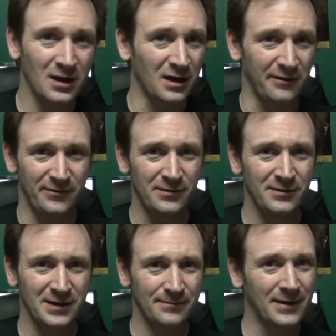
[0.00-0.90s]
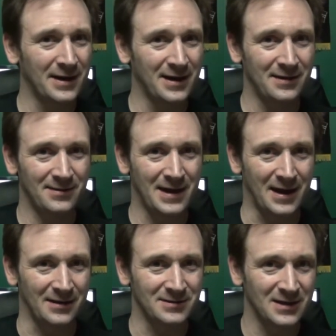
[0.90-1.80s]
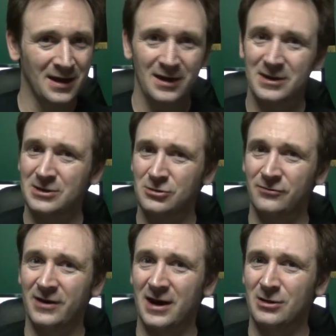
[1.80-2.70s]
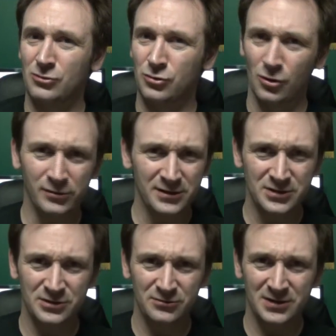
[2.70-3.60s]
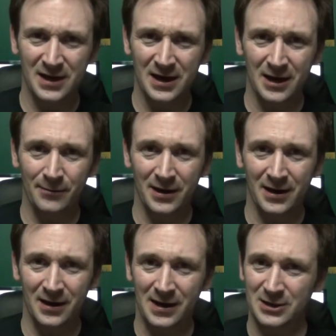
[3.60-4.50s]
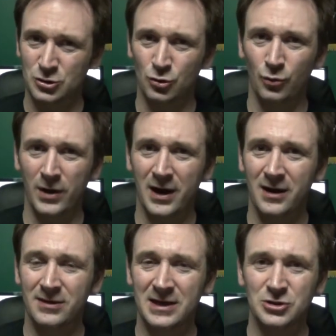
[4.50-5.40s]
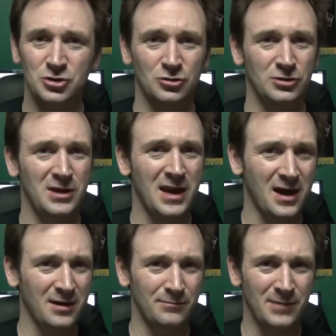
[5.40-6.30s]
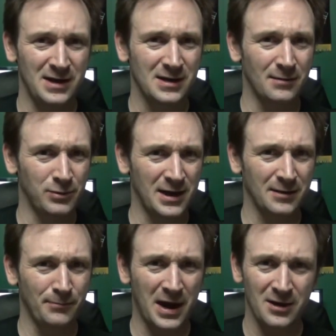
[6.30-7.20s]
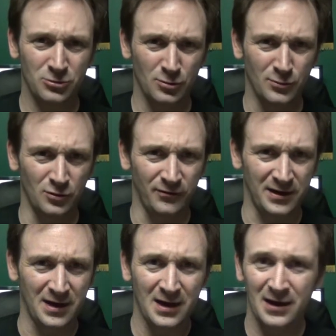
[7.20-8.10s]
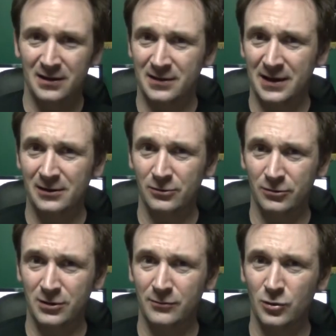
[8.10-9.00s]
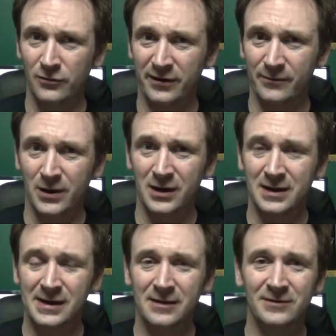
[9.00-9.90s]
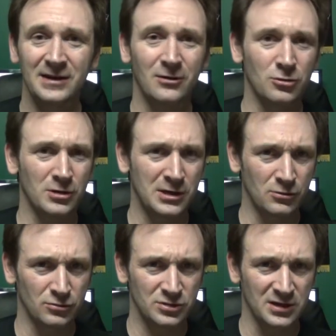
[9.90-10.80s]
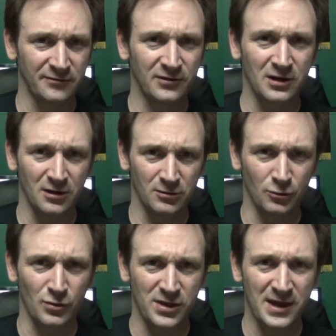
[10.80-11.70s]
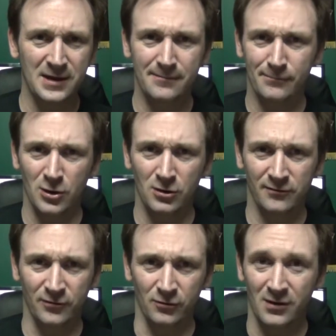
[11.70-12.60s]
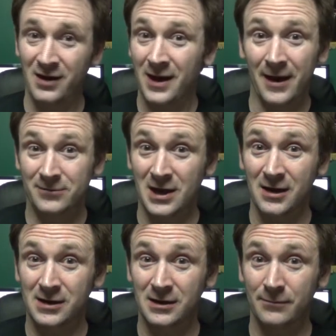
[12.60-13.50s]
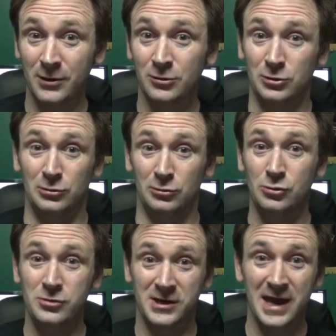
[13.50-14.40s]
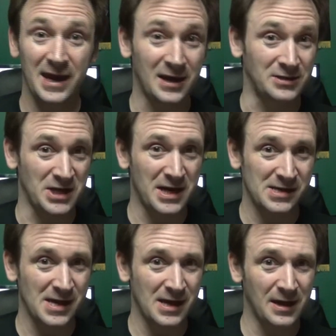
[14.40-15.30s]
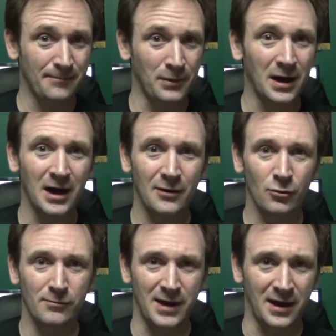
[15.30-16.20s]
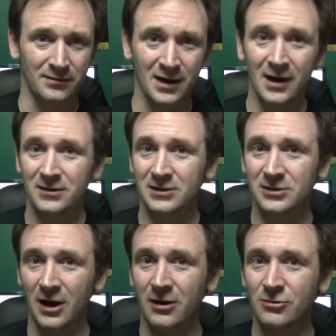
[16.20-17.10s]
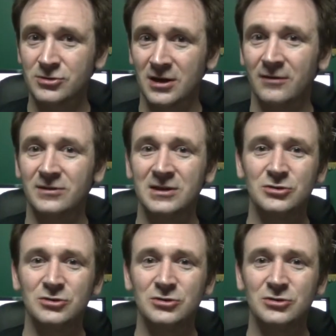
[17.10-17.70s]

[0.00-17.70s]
If you can get behind that, then you've got no excuse to hide behind as to why they should not make a Black Panther movie, let alone a movie about any of the other heroes of color within Marvel. I'm talking about Luke Cage, a.k.a. Power Man, the Daughters of the